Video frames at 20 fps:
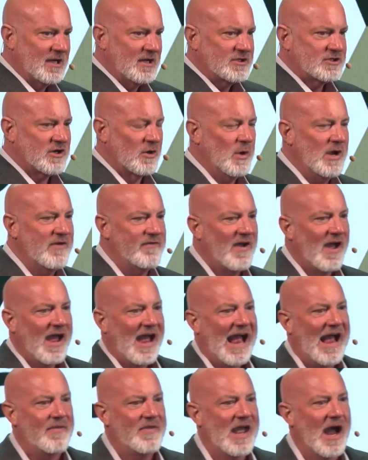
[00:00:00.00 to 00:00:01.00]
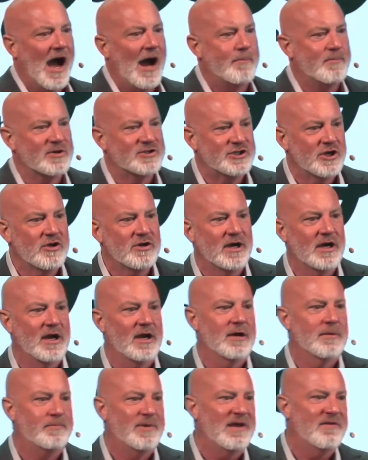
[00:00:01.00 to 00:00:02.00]
So we've had the opportunity
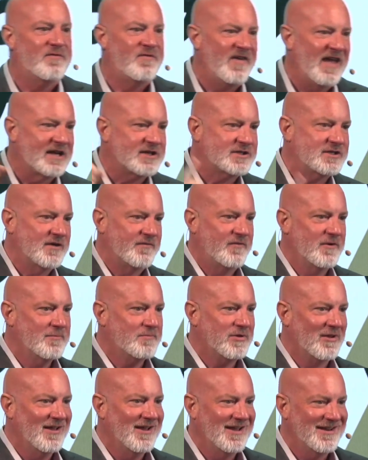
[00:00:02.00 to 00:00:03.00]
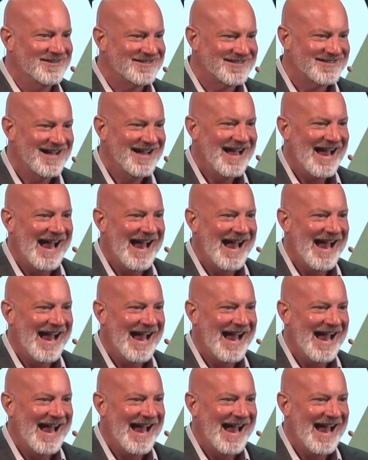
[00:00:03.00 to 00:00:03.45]
to be fixed, if you please.